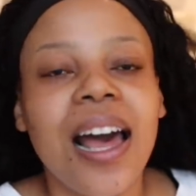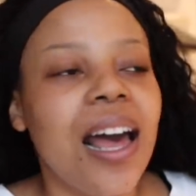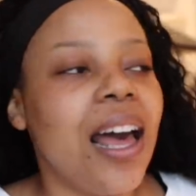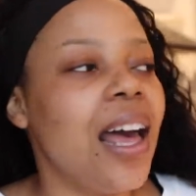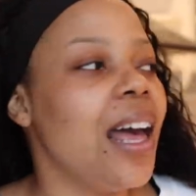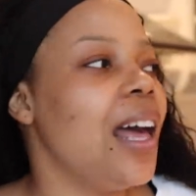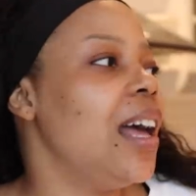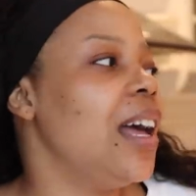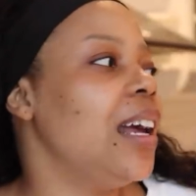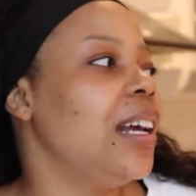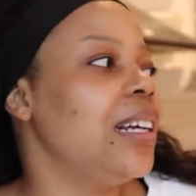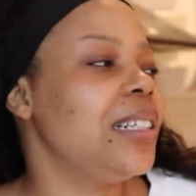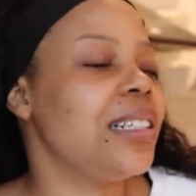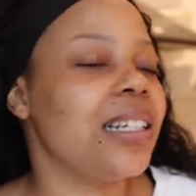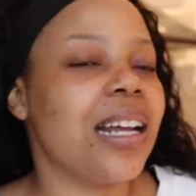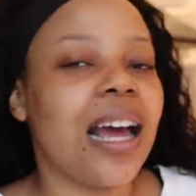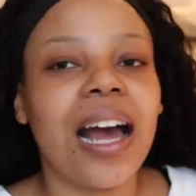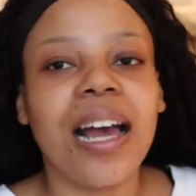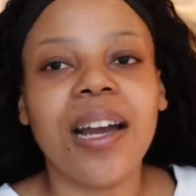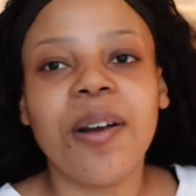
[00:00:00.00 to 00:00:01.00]

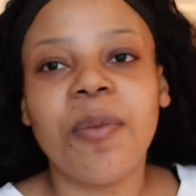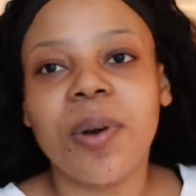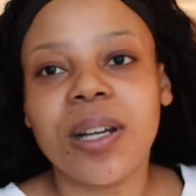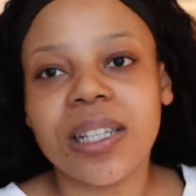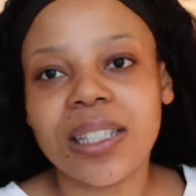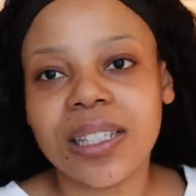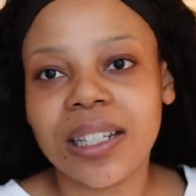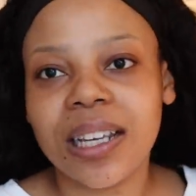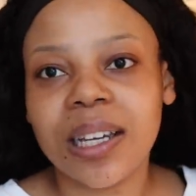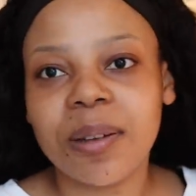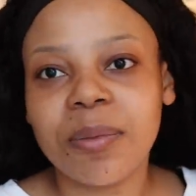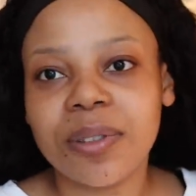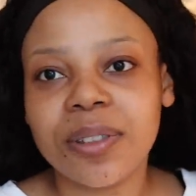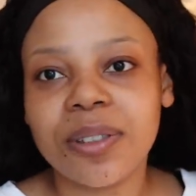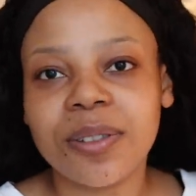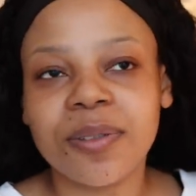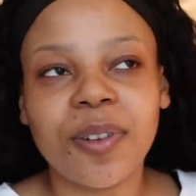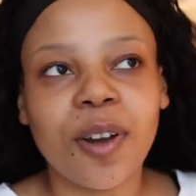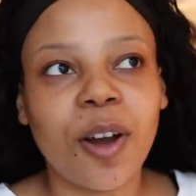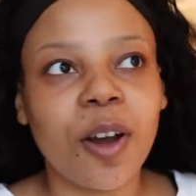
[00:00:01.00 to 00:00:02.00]
and i wasn't able
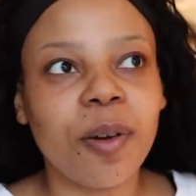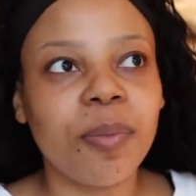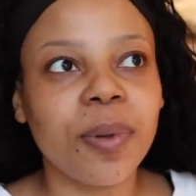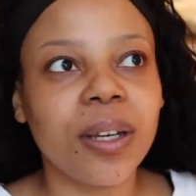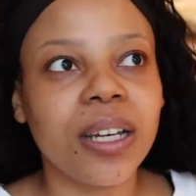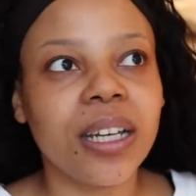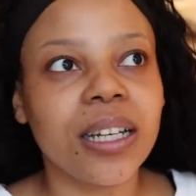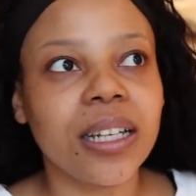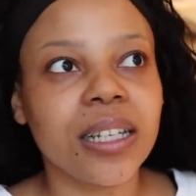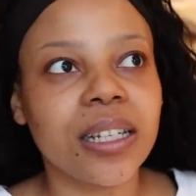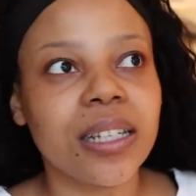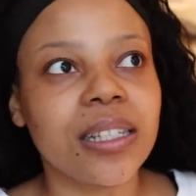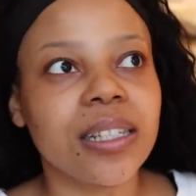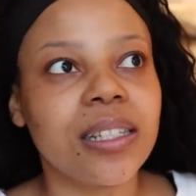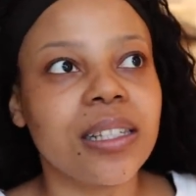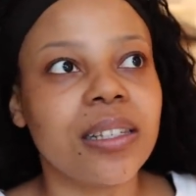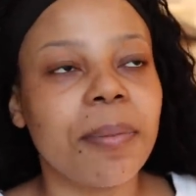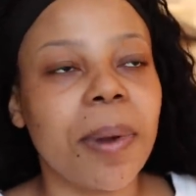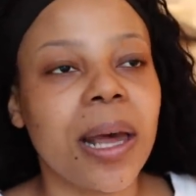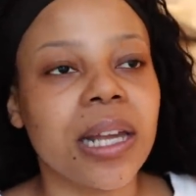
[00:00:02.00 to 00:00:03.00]
to vlog because
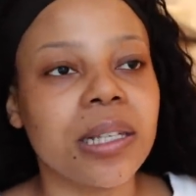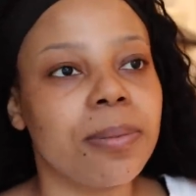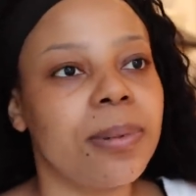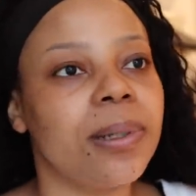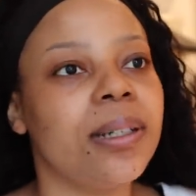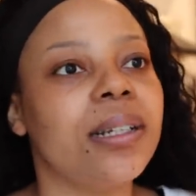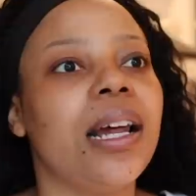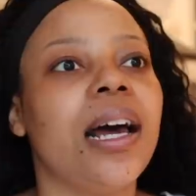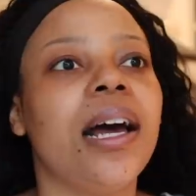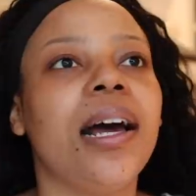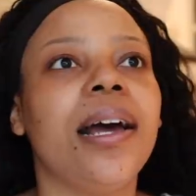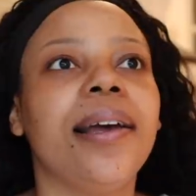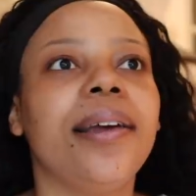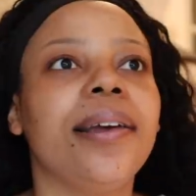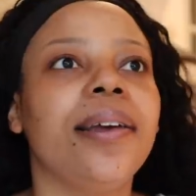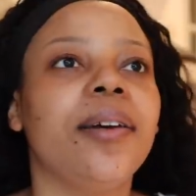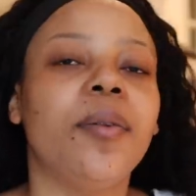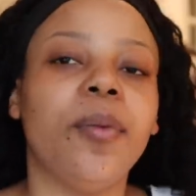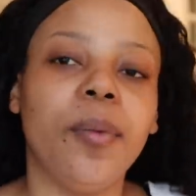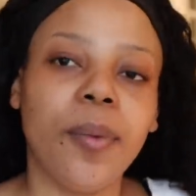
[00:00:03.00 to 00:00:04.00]
my husband and
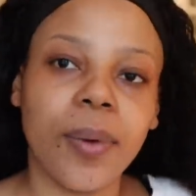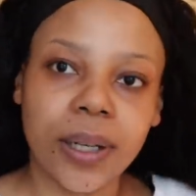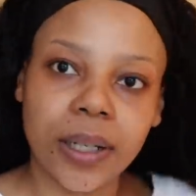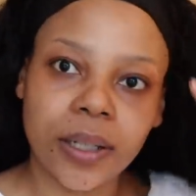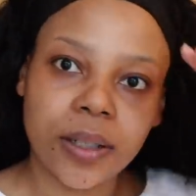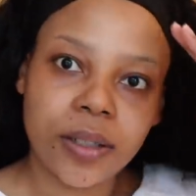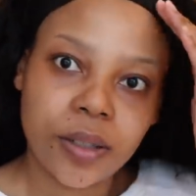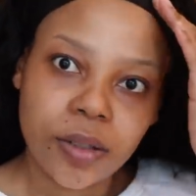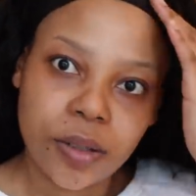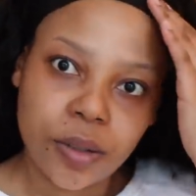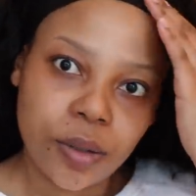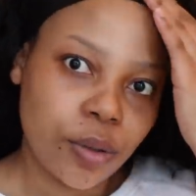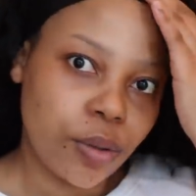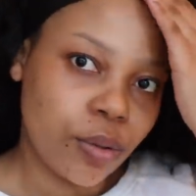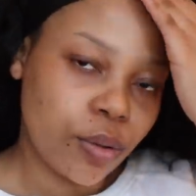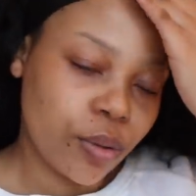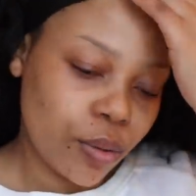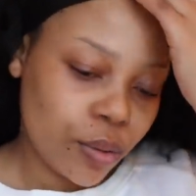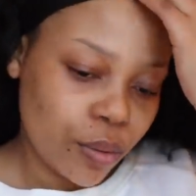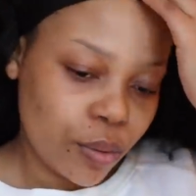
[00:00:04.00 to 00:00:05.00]
i went
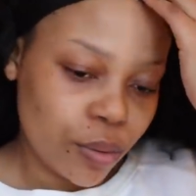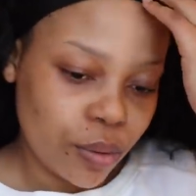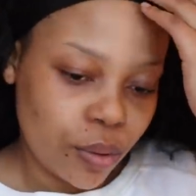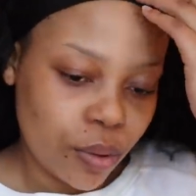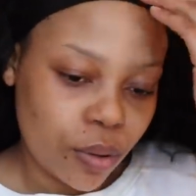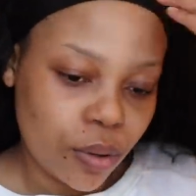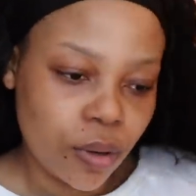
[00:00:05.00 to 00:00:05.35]
to